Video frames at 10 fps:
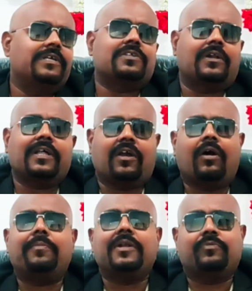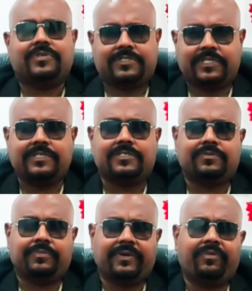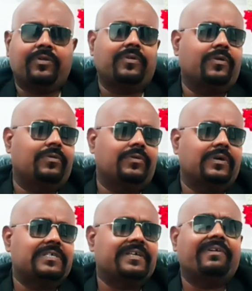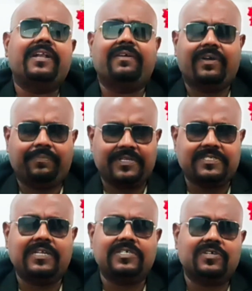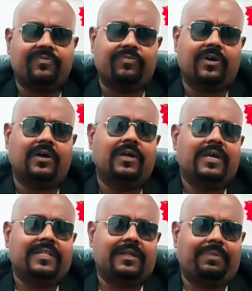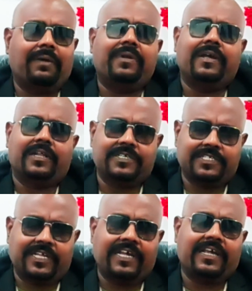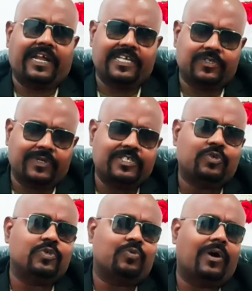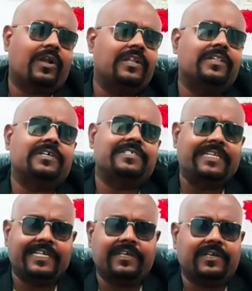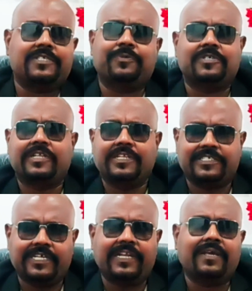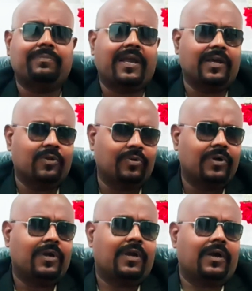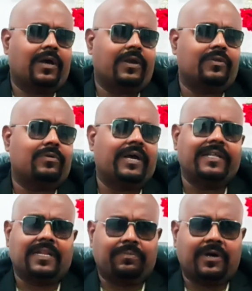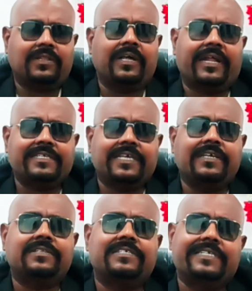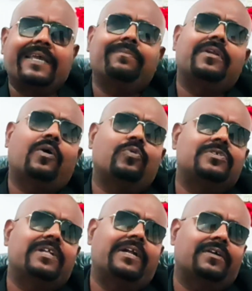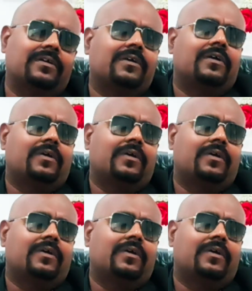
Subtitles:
These are all the common questions. Even, you know, 75% of the biomedical engineering graduates, those who are in the city, especially in Chennai, Bangalore, you know, Hyderabad, they are asking the same doubts that